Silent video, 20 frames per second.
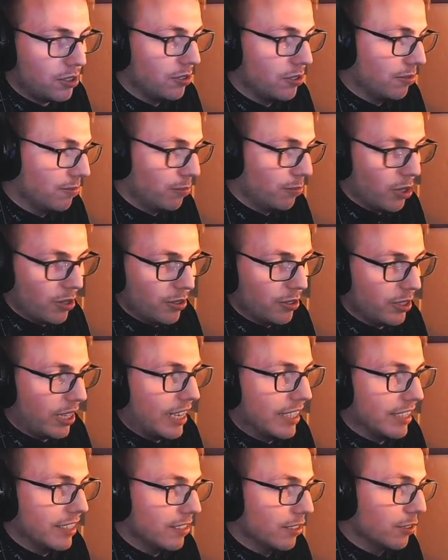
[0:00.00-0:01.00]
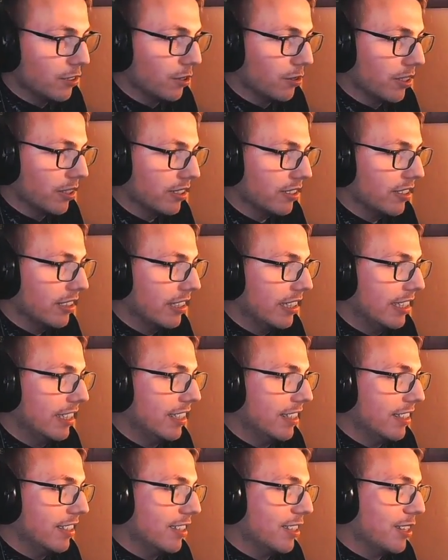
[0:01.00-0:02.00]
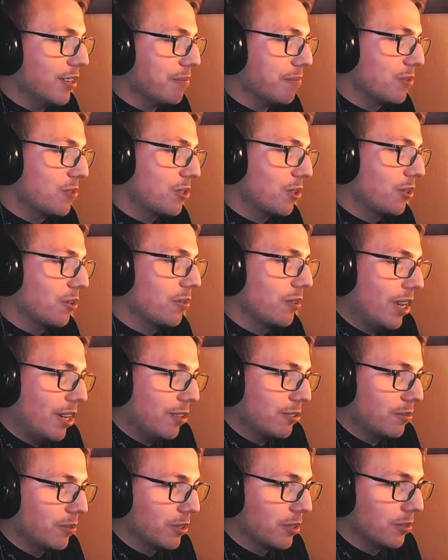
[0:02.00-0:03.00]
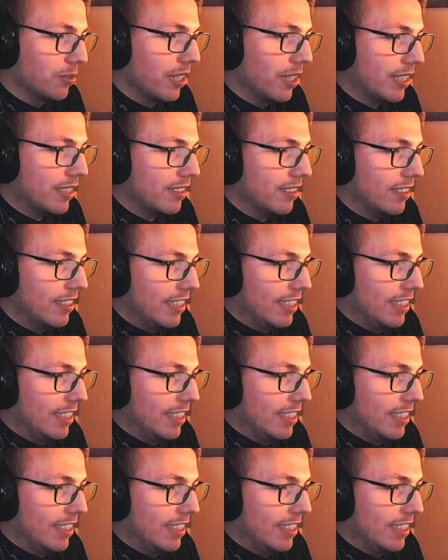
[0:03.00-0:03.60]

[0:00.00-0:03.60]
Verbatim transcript: Wario can't eat the donut. So how do we do that?